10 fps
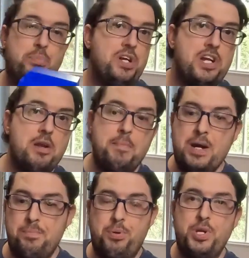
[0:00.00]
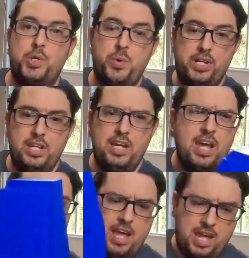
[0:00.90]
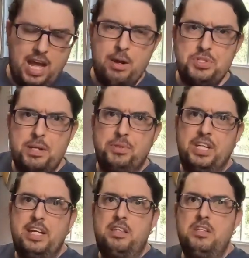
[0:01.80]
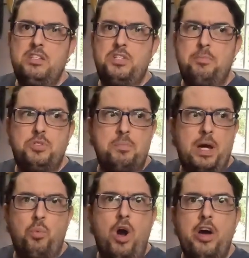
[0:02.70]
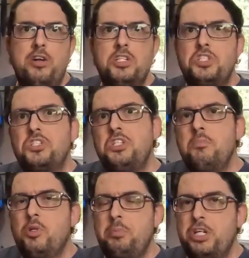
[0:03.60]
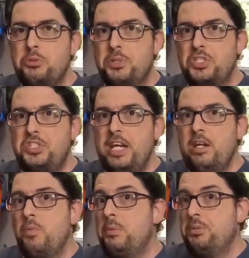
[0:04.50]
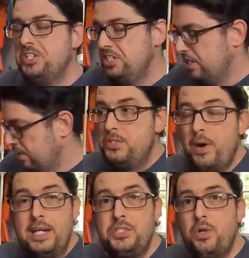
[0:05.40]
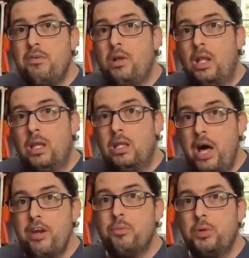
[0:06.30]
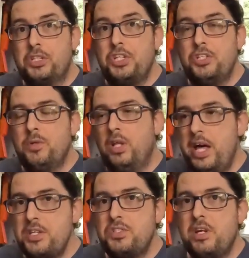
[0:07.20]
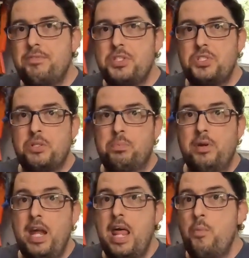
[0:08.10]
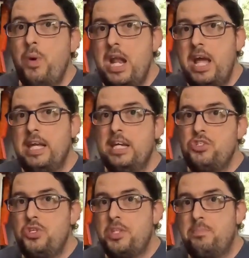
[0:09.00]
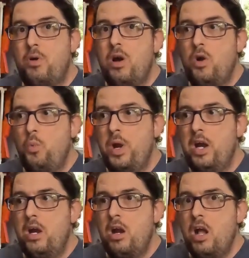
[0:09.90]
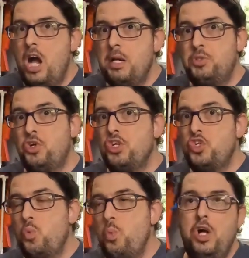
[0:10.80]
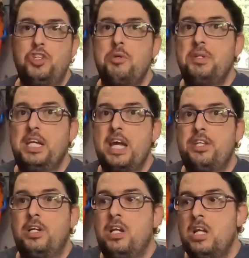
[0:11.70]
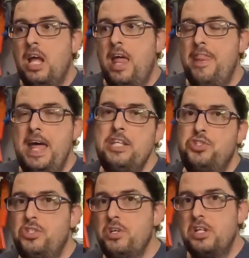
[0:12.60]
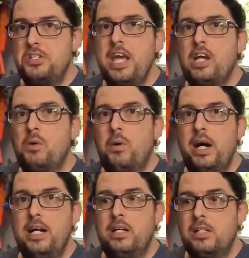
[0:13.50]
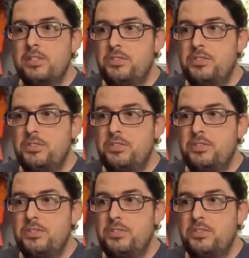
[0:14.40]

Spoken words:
Printed them out pretty quickly. I was able to get these up to about 160 millimeters per second while printing. So I still have a lot of work to do, a lot of stuff to still print, and when I get to the part where I'm starting to weld them together, that's going to take a while.